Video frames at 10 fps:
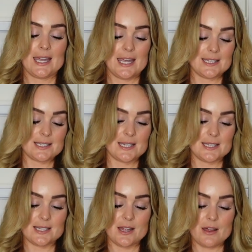It
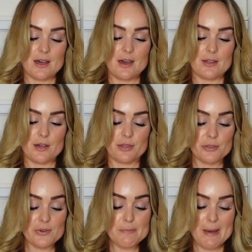is a
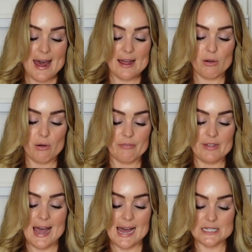three pack of
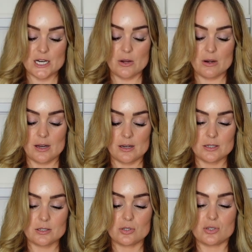the Adanola
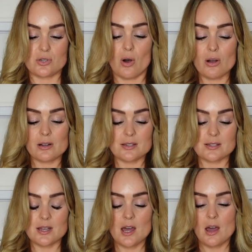
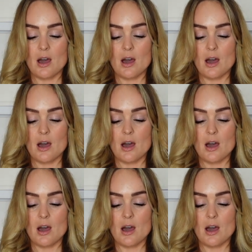socks.